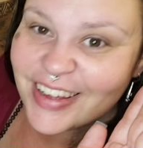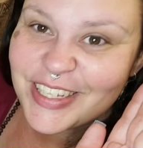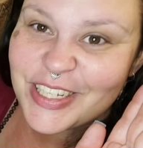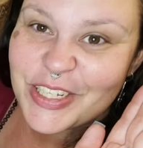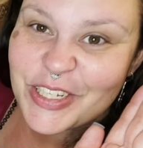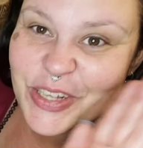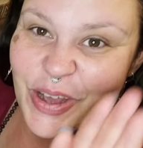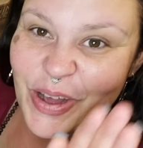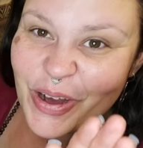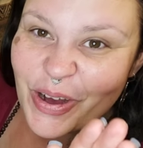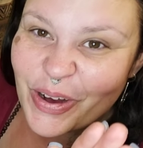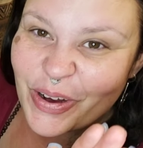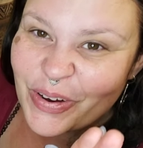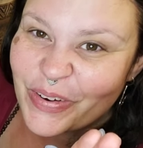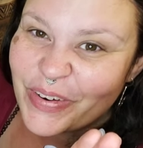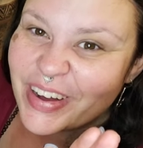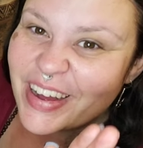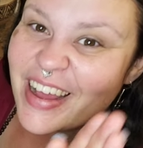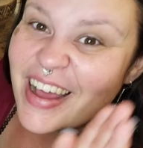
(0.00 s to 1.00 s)

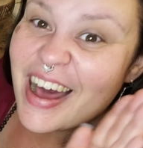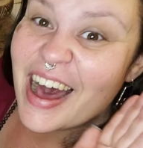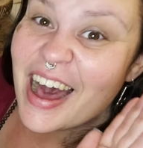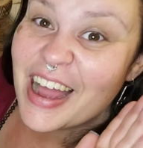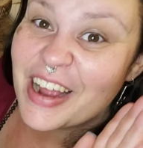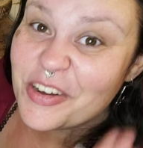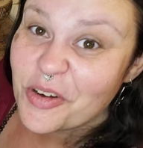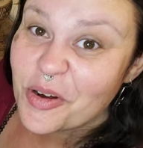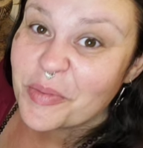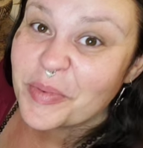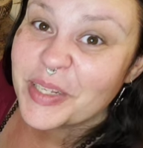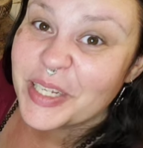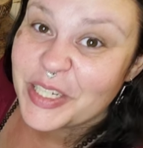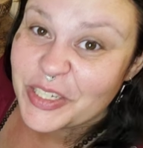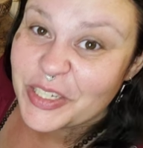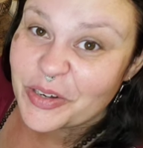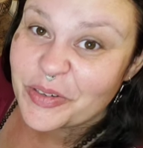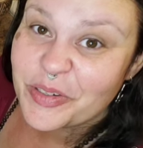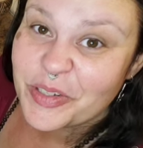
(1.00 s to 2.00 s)
So I
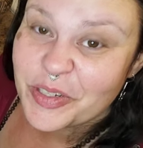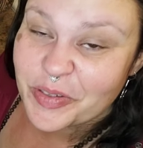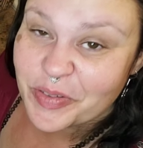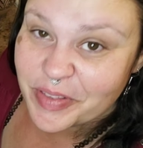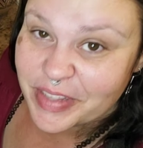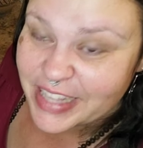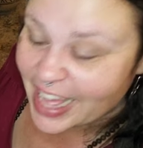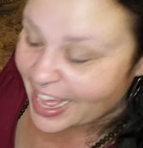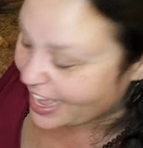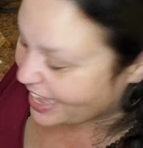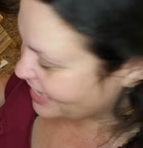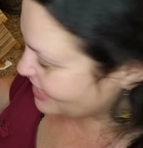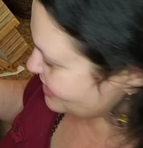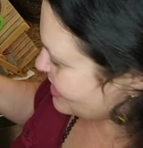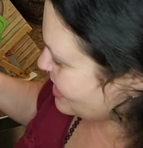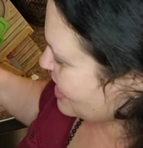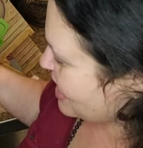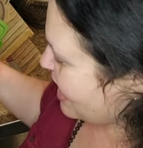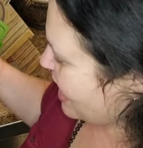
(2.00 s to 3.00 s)
normally don't do
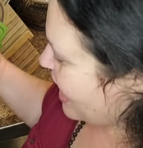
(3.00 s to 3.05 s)
that.